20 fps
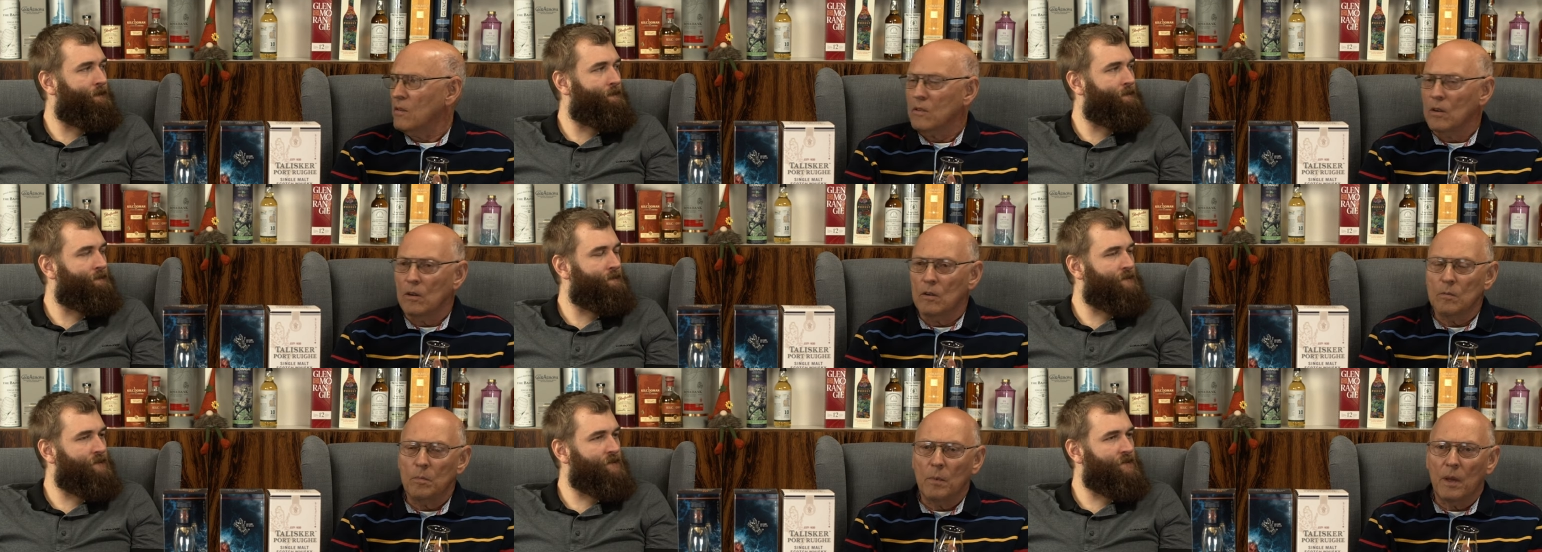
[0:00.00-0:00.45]

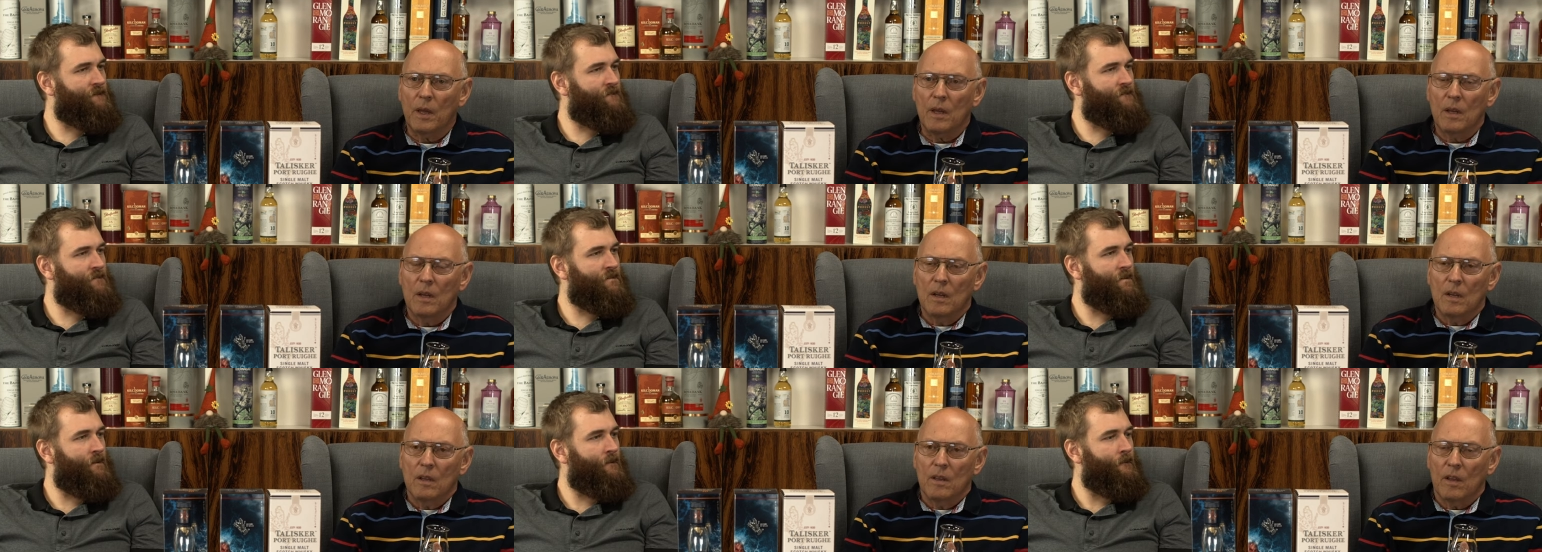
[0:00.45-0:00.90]
Speaker 1: told me
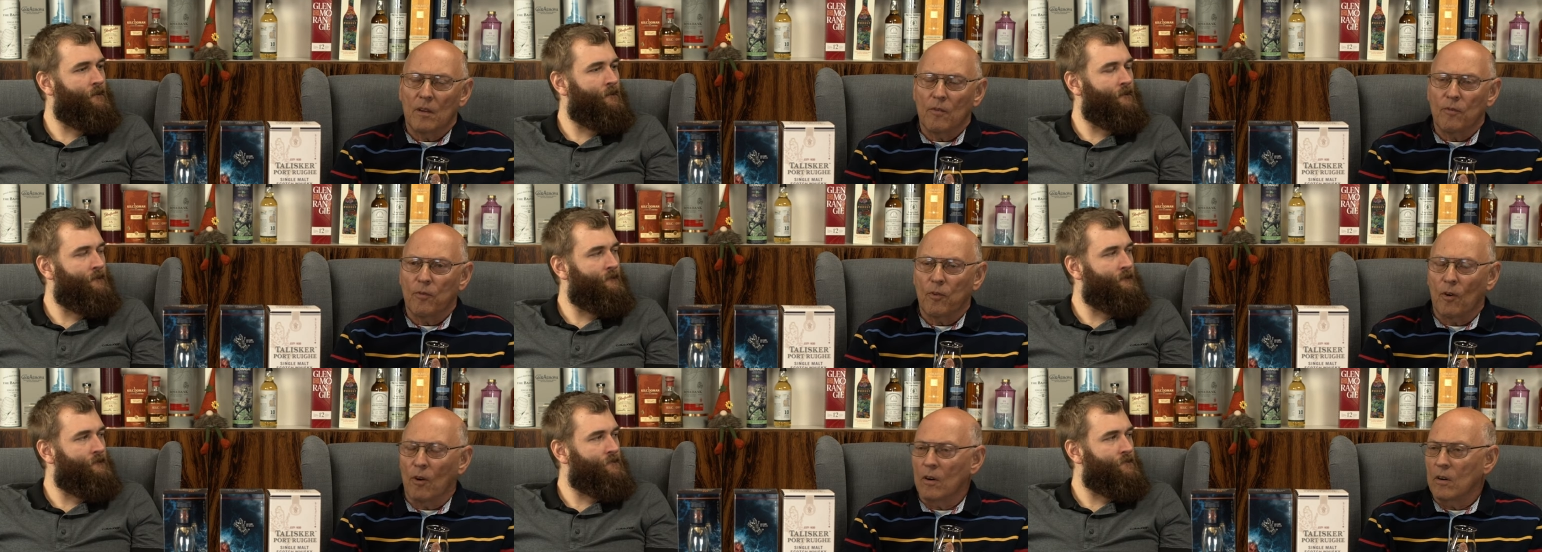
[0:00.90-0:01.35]
that
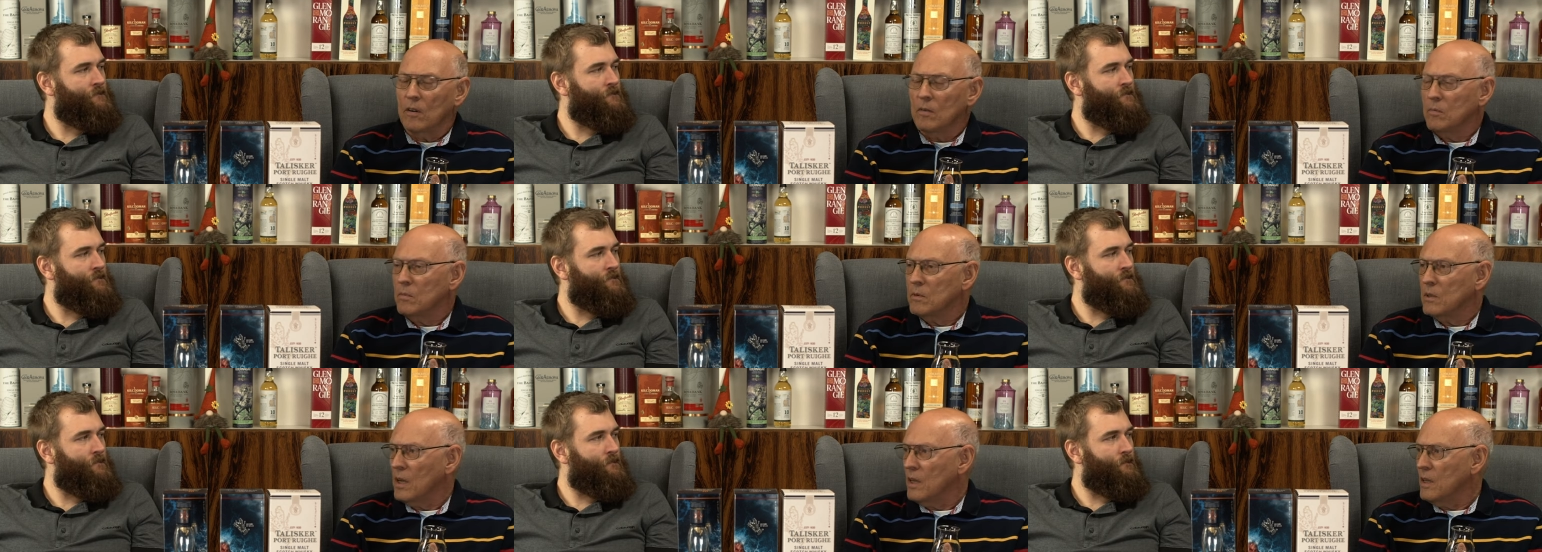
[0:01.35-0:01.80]
for
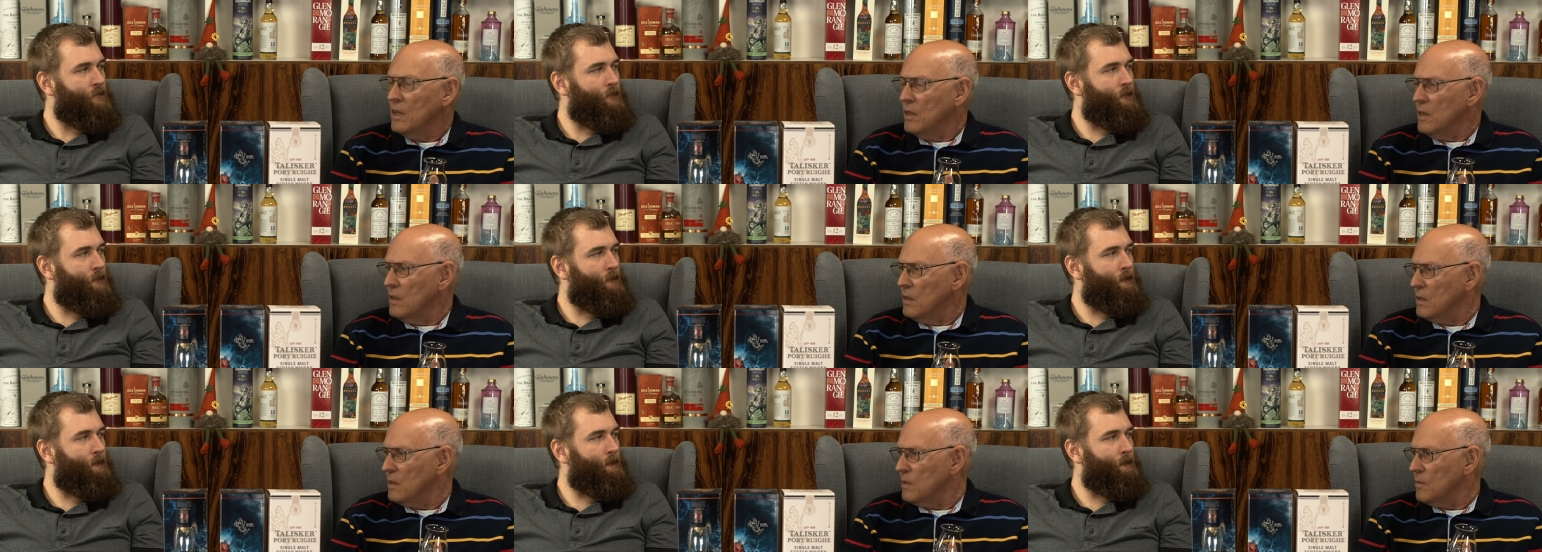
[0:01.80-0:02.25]
10
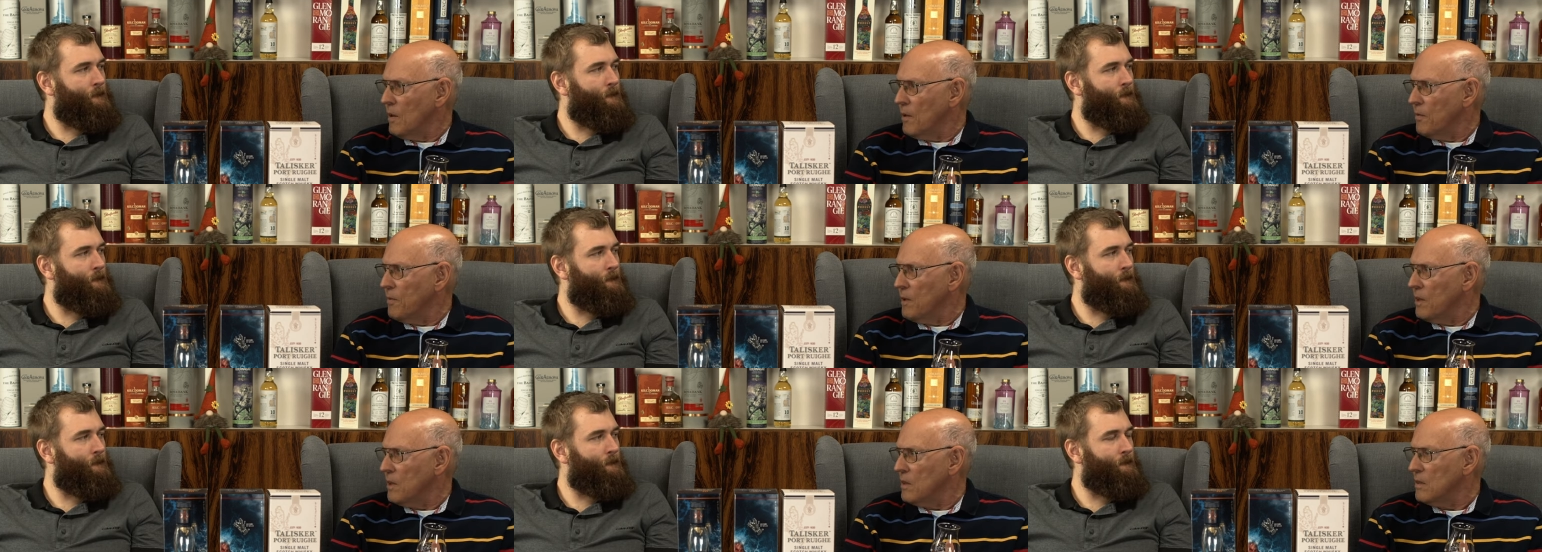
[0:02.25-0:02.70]
years,
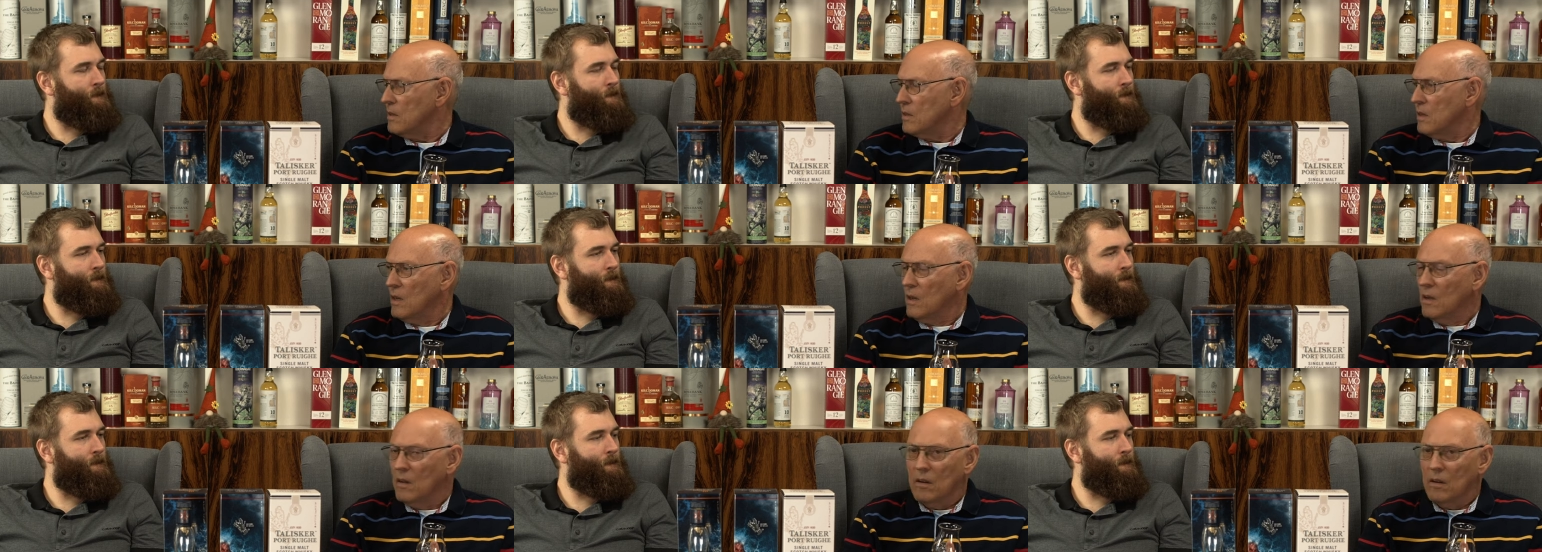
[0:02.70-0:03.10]
12 years,